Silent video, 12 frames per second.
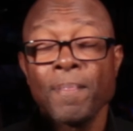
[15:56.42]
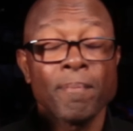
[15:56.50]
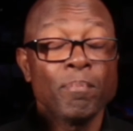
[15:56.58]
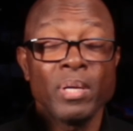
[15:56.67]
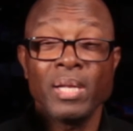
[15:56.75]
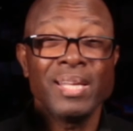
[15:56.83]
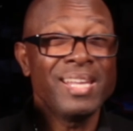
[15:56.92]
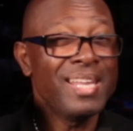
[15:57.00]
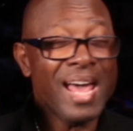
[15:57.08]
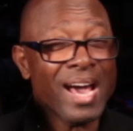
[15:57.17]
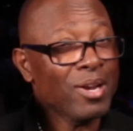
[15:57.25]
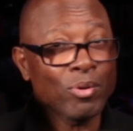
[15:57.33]
But
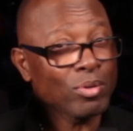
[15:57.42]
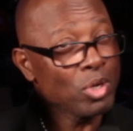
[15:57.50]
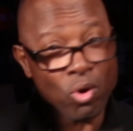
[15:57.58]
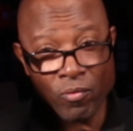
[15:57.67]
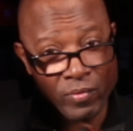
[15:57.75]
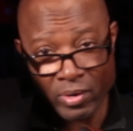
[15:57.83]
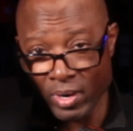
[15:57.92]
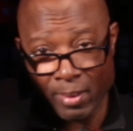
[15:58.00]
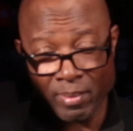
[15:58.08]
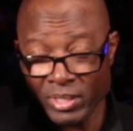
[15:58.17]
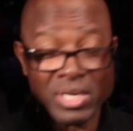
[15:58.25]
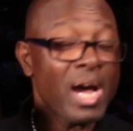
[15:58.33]
I don't go very
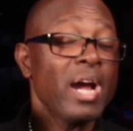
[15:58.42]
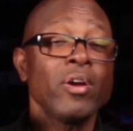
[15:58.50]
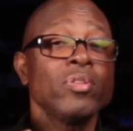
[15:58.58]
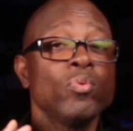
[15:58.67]
much higher